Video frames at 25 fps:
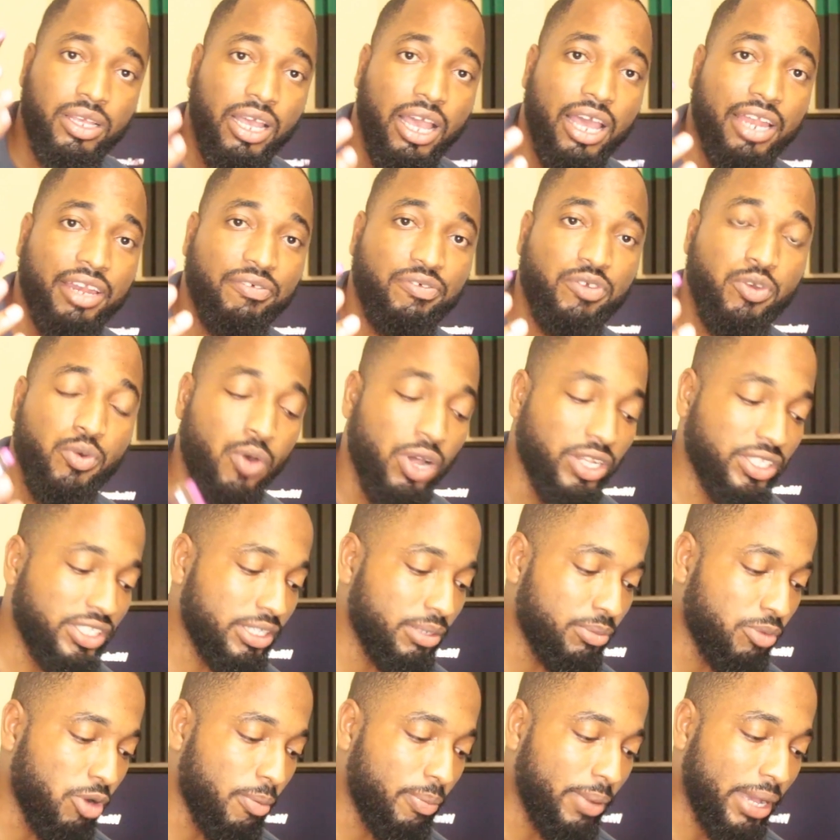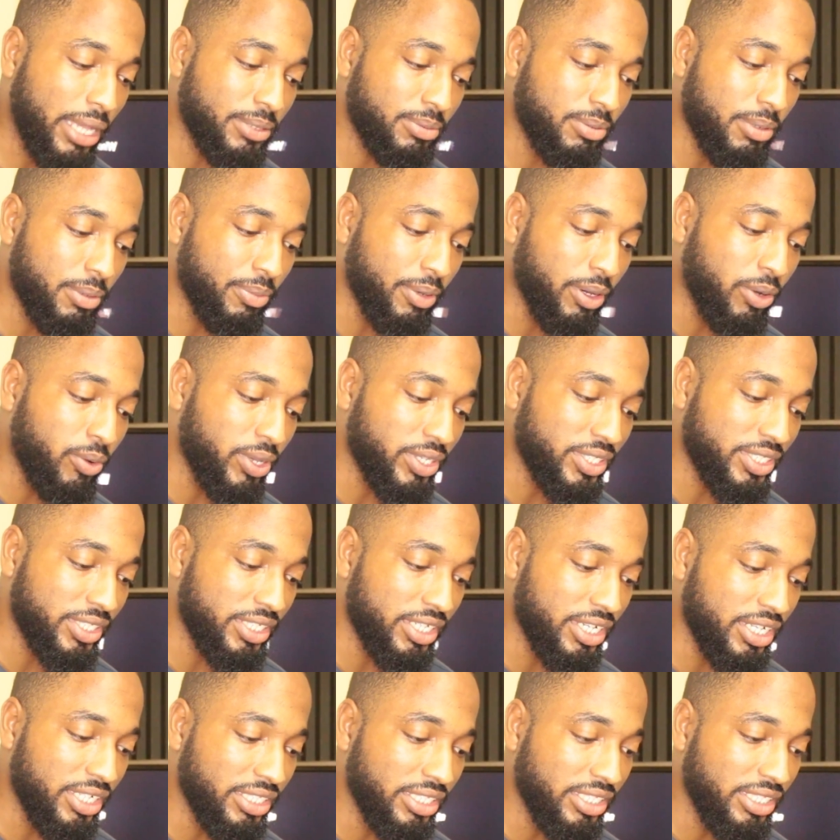And if you want some more past paper
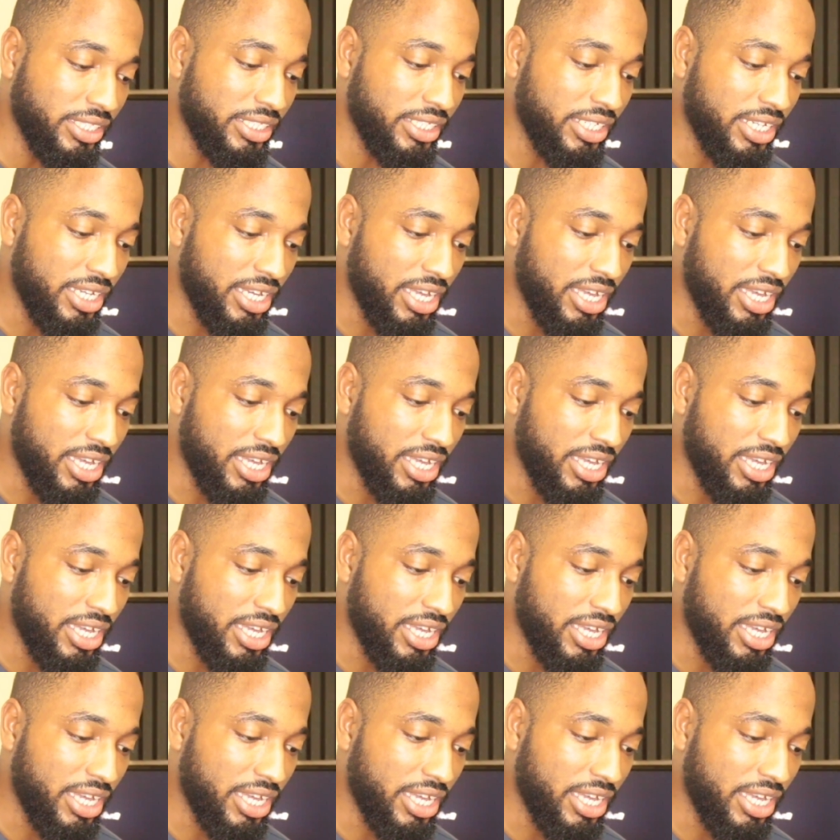questions,